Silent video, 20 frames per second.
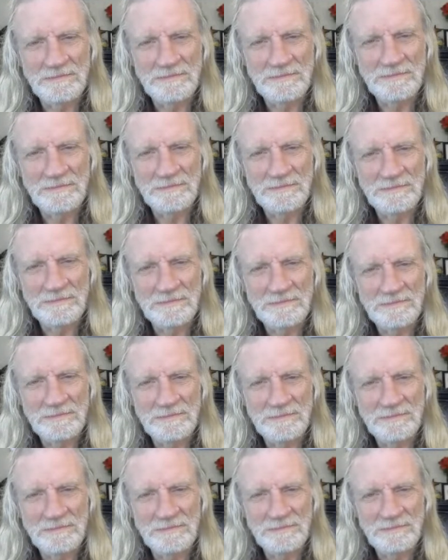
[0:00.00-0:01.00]

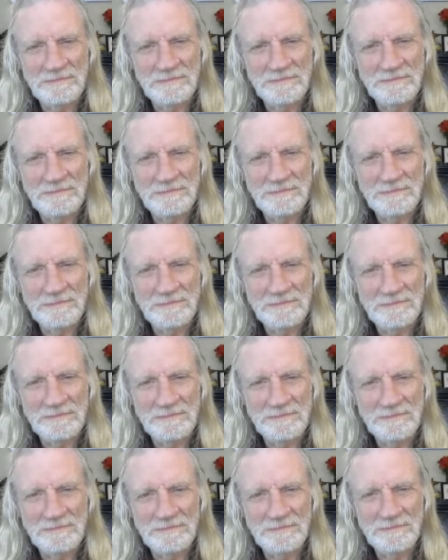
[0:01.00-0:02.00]

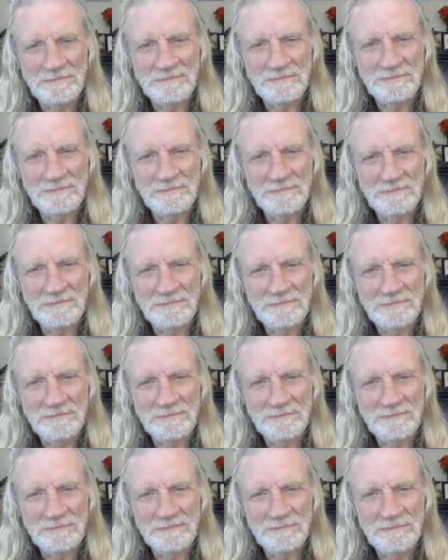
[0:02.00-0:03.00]

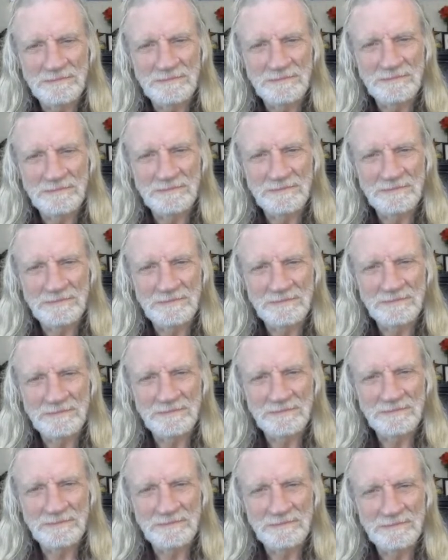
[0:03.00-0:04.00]

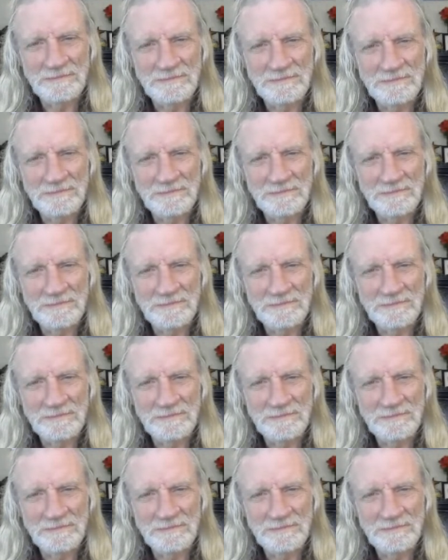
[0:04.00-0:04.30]
This person isn't speaking.